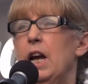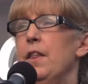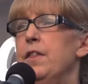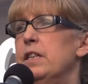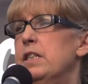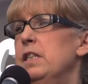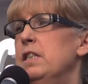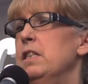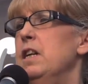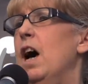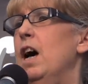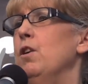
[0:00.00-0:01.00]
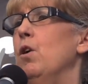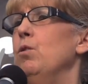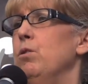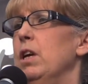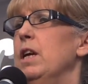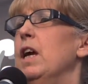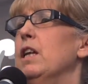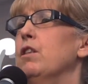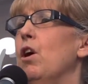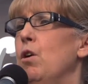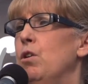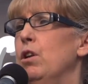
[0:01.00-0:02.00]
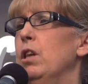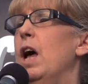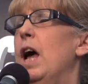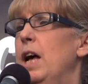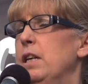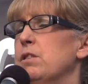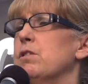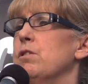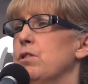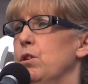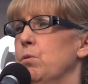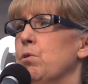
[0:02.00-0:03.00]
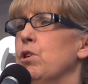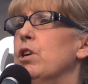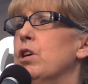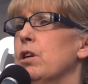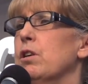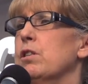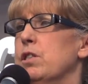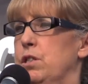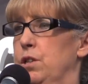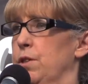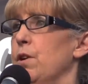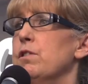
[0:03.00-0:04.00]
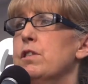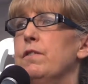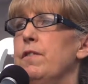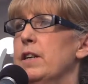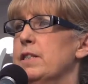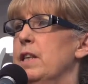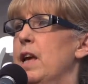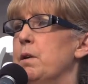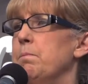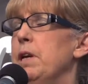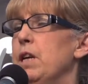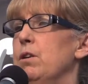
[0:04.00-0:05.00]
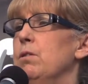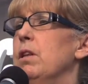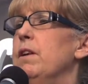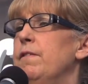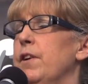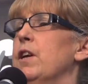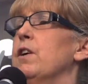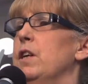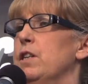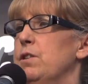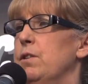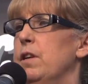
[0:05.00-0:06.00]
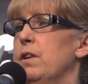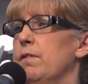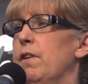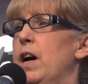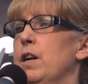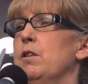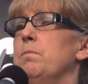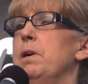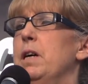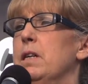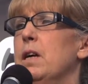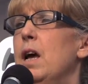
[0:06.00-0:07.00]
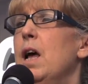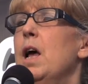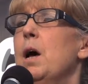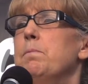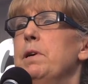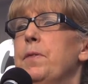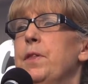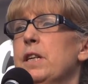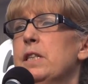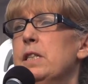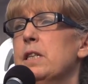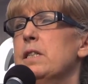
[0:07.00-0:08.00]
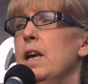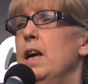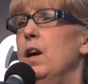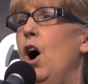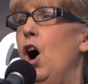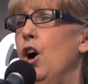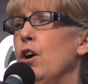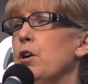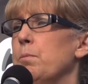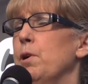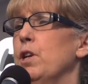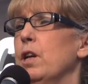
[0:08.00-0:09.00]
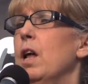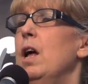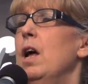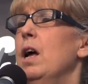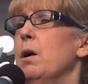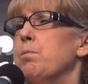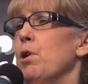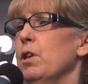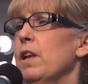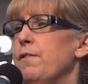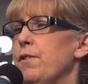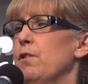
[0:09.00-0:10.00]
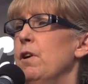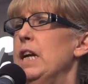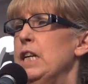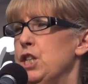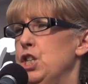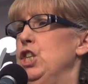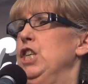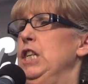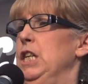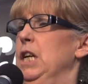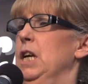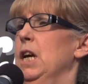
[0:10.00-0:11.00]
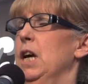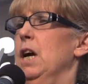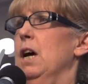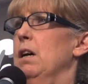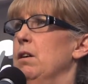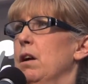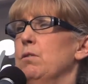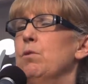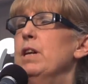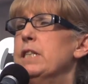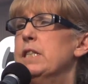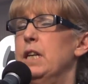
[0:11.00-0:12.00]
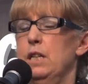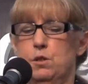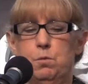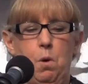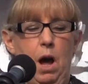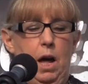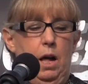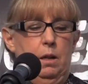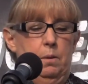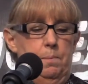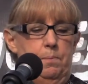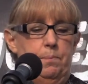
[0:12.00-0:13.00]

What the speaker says: This is not only a local hazard to workers, to those of us like me who live here, and to the environment, but this is a horrible proliferation risk as well.